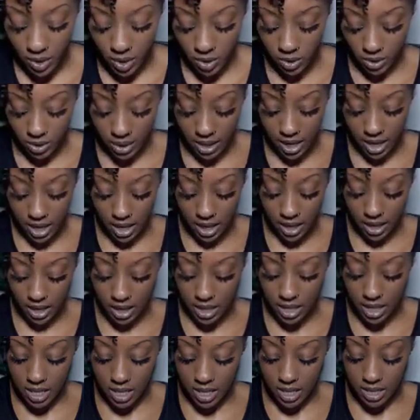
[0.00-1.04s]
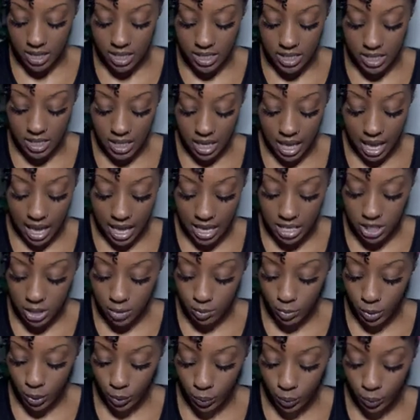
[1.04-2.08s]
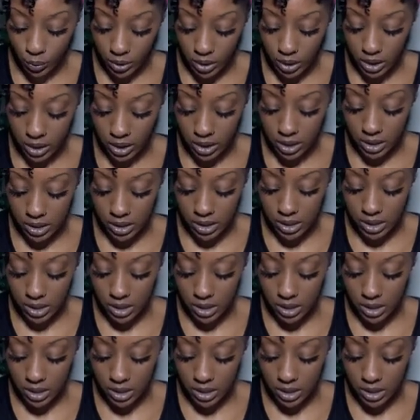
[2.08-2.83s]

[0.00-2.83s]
Okay. This engagement ring.